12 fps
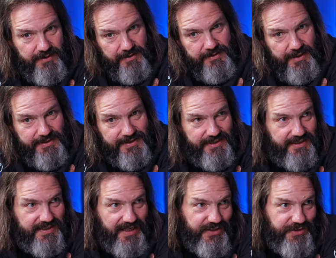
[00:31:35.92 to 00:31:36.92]
That's a
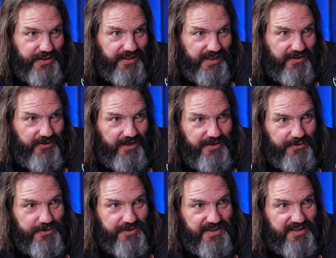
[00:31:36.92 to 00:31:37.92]
distinction thing, right? You're
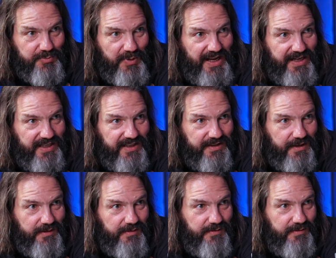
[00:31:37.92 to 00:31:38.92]
just expanding
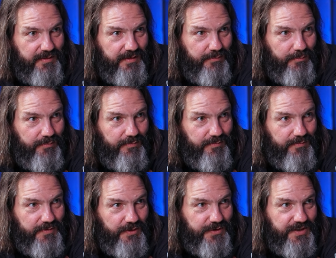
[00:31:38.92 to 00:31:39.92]
the the
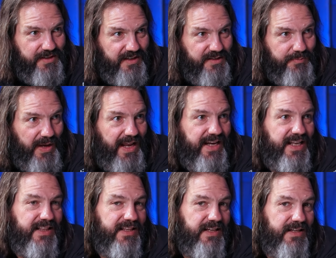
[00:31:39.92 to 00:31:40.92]
you're just
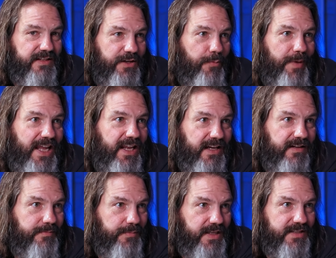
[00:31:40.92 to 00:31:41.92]
expanding the domain,
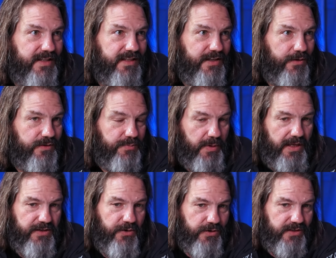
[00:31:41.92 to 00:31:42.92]
basically. You're
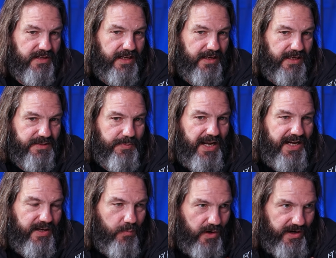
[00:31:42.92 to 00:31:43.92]
you're
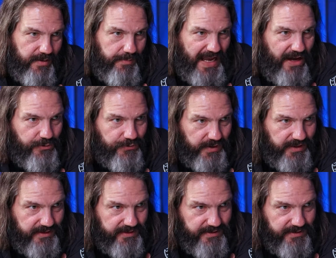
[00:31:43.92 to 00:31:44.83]
expanding where the boundary is.